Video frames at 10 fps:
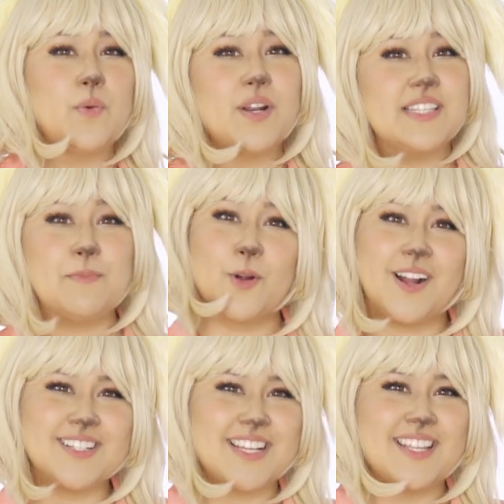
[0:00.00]
If you want to see more
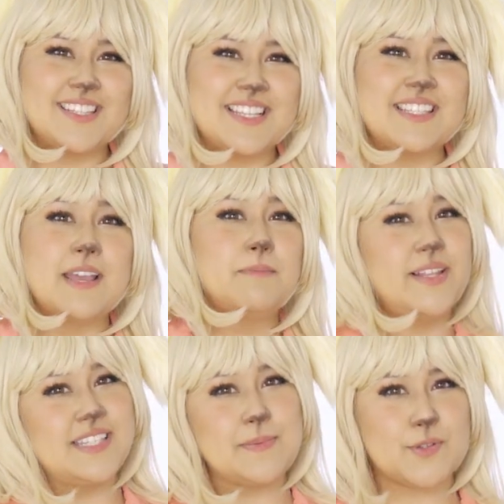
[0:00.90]
content like this,
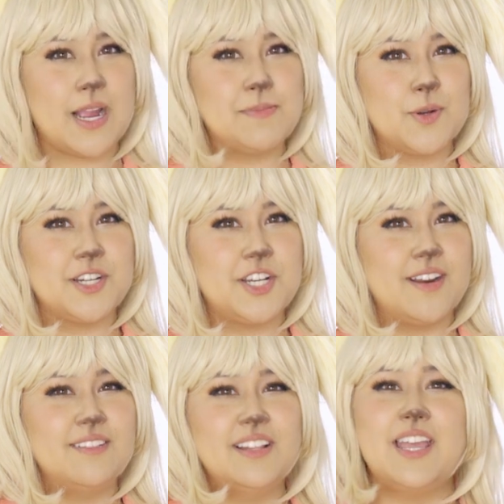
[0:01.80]
please subscribe to our
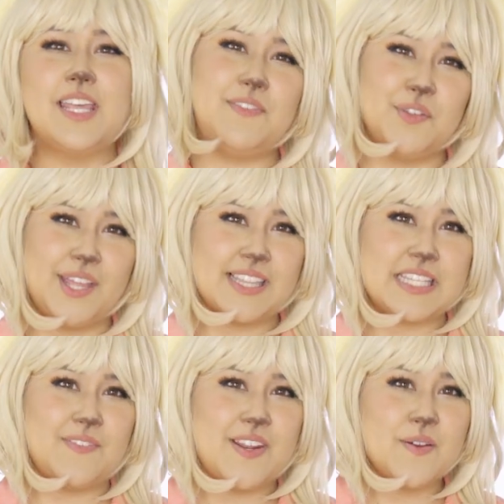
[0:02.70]
channel. If you like
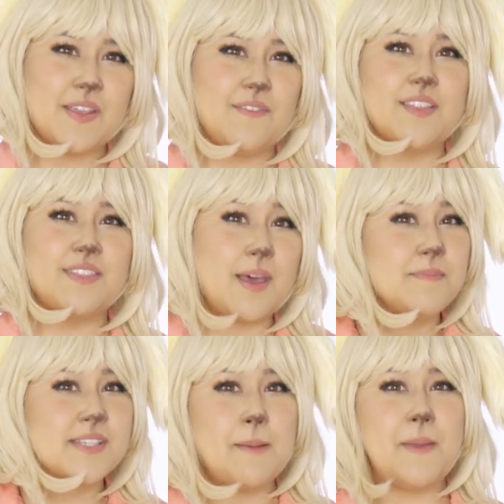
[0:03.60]
this video, give it a
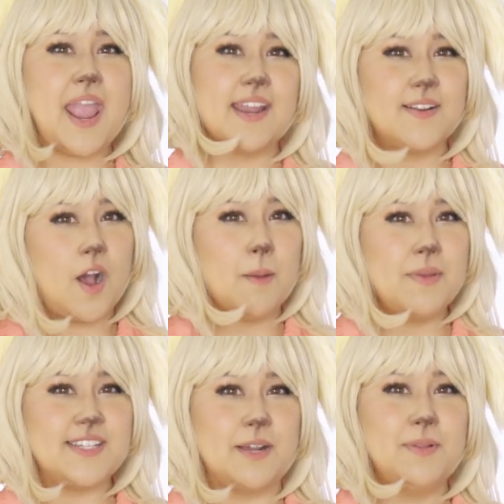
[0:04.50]
thumbs up and
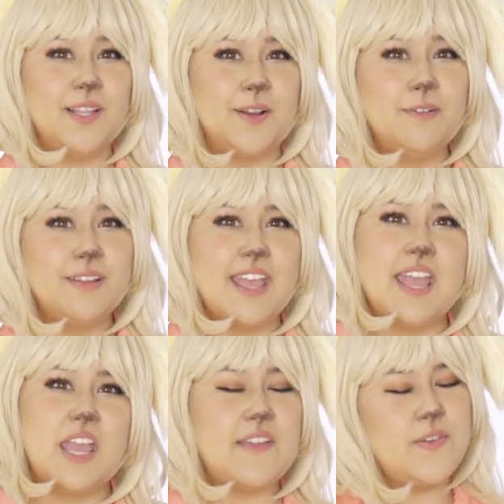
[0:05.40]
comment down below.
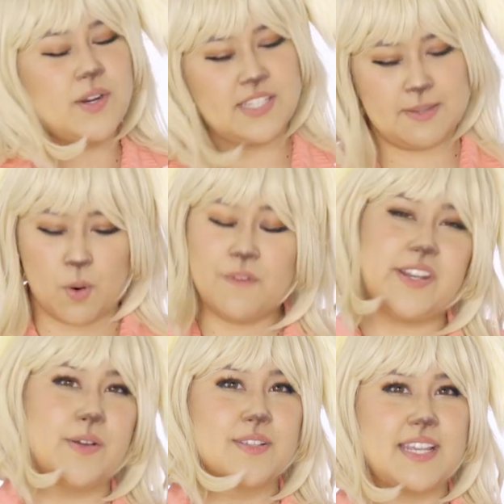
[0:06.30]
If you want to see more
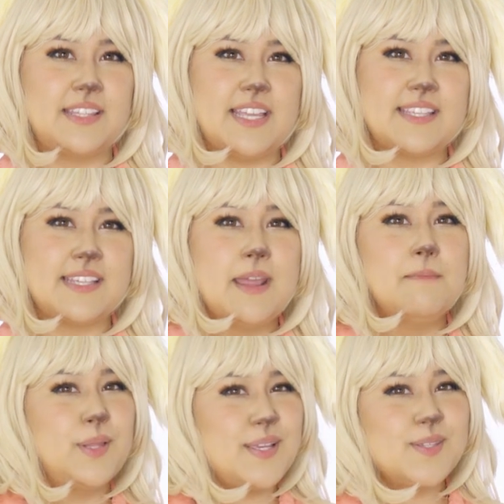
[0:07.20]
videos like this,
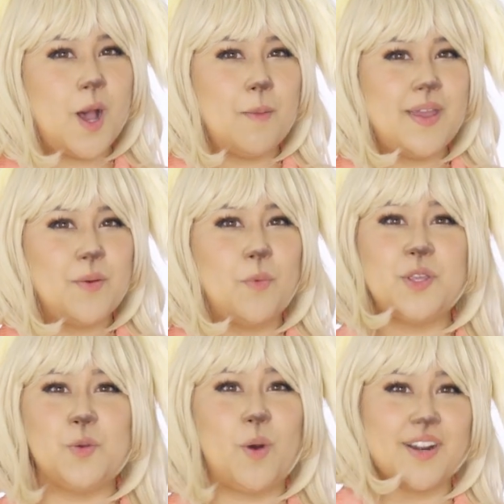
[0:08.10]
please comment
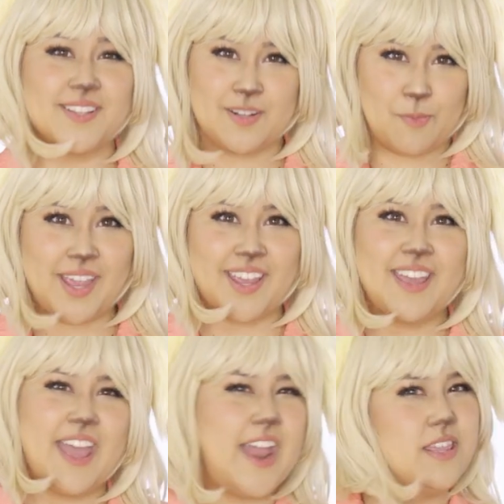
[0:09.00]
what you want us to make.
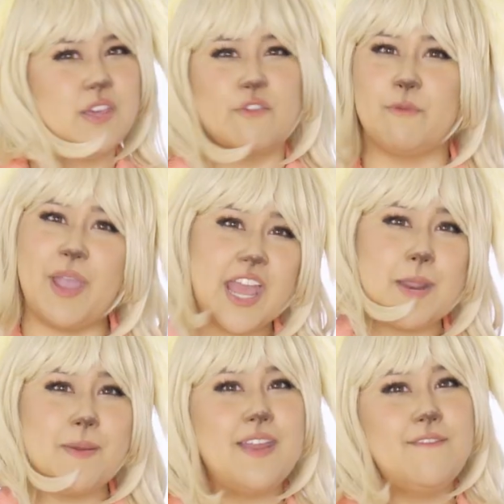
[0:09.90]
Anything from
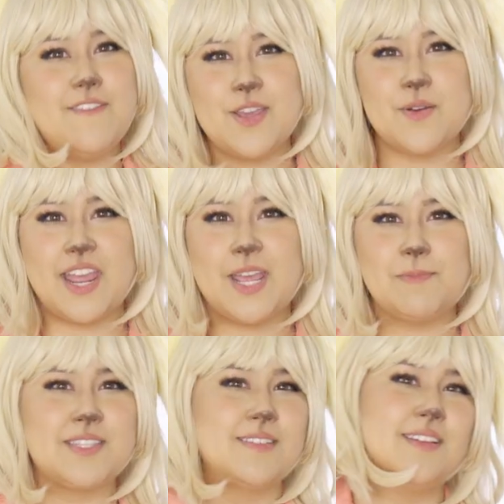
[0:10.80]
anime, video
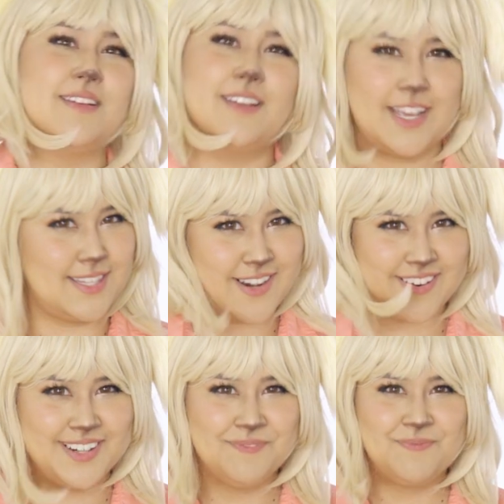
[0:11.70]
games,
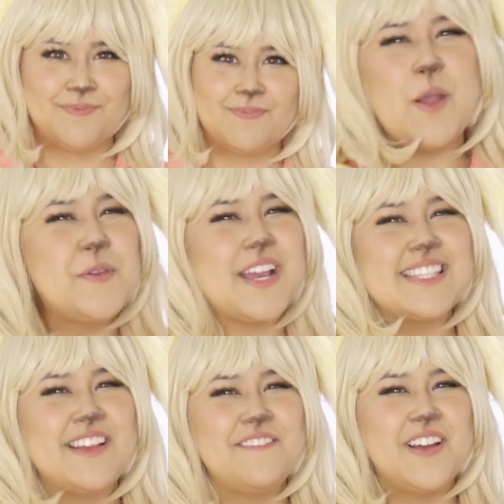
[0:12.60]
etc. I hope you
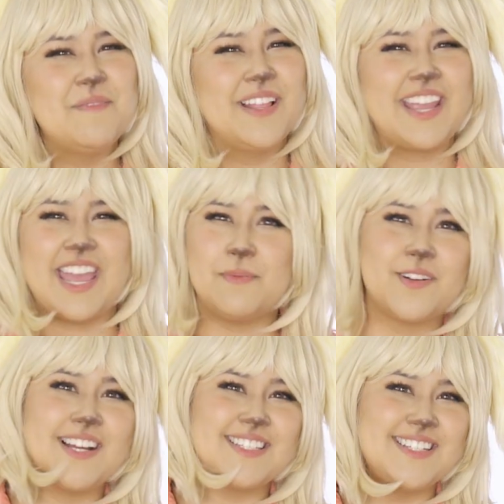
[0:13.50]
guys have fun playing
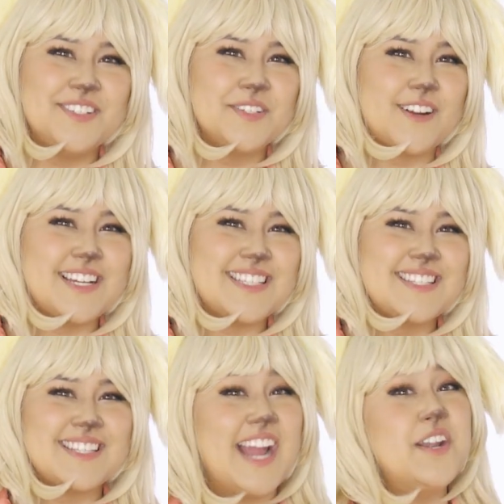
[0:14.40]
Animal Crossing New
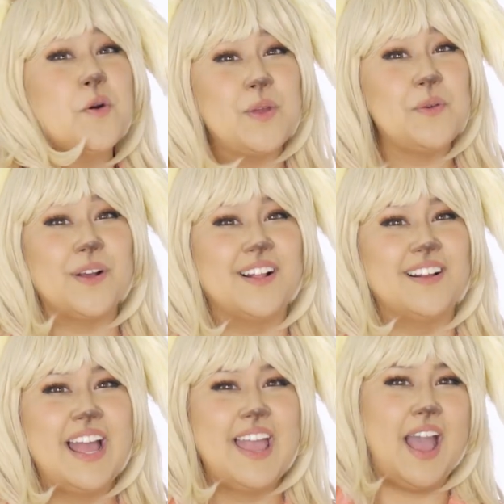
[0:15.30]
Horizons. I know we
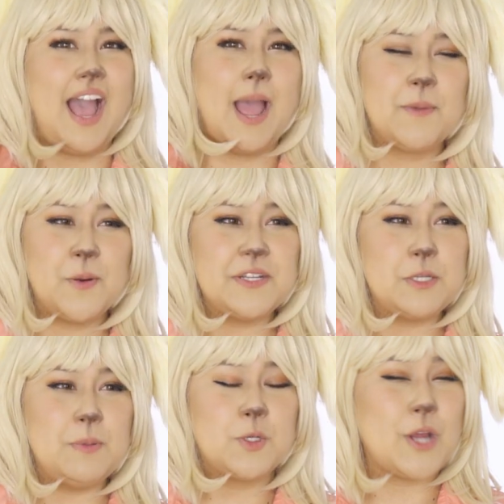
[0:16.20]
will. I'm going
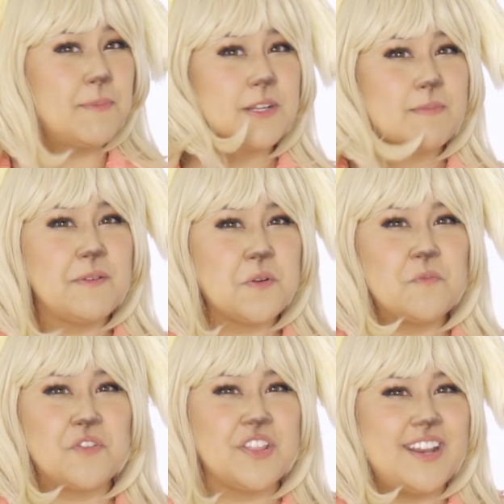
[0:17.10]
to trapped in my
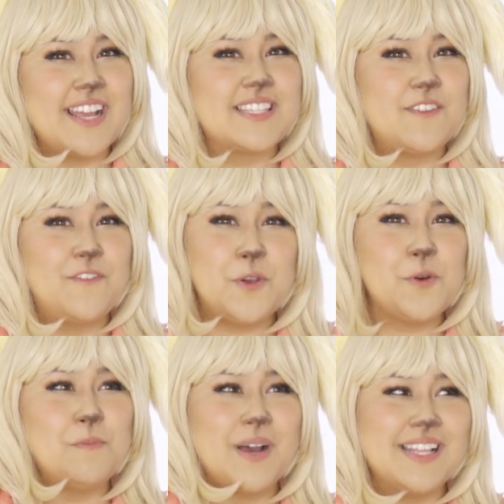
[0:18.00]
room for the next
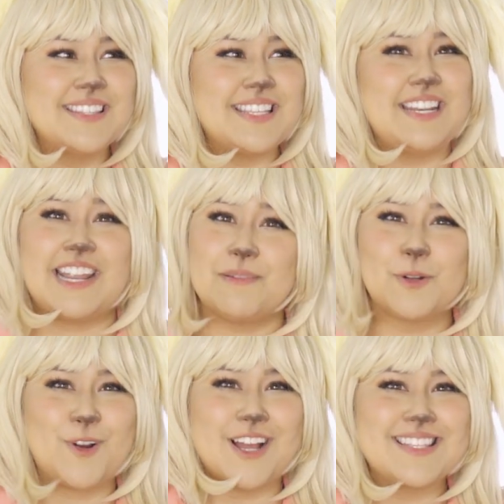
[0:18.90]
few months in
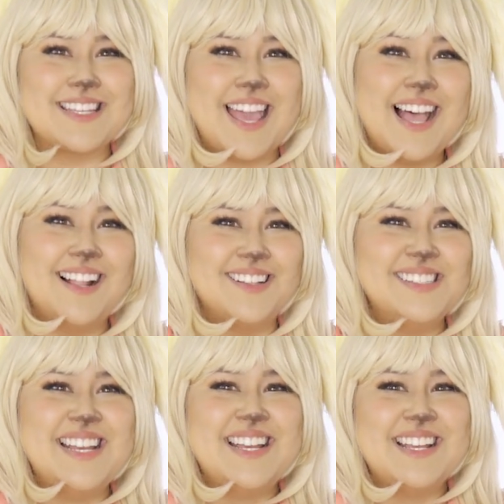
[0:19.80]
Animal Crossing
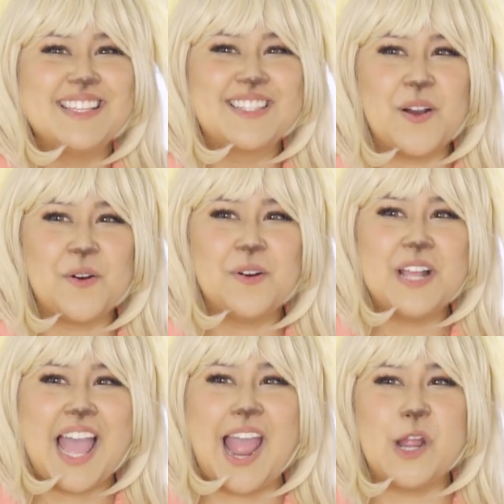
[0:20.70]
hell, so
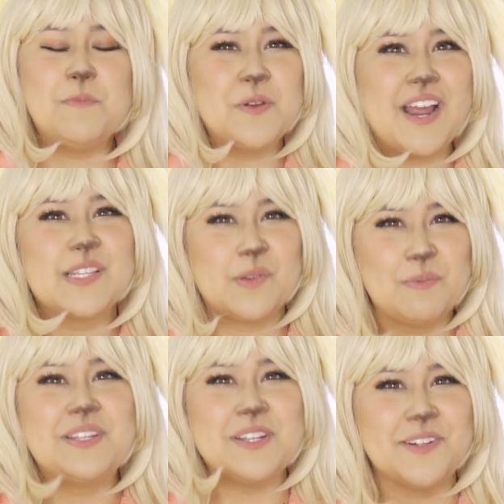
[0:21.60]
I hope you guys will
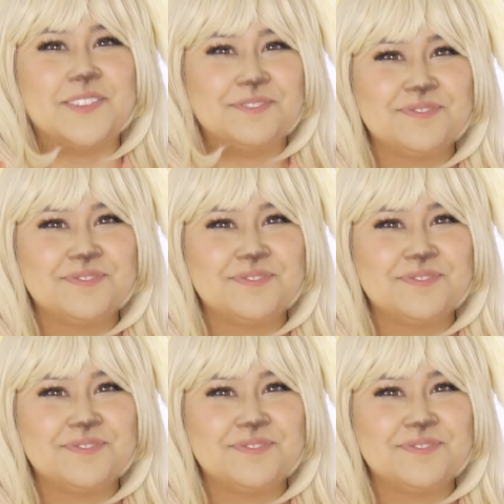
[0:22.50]
be too.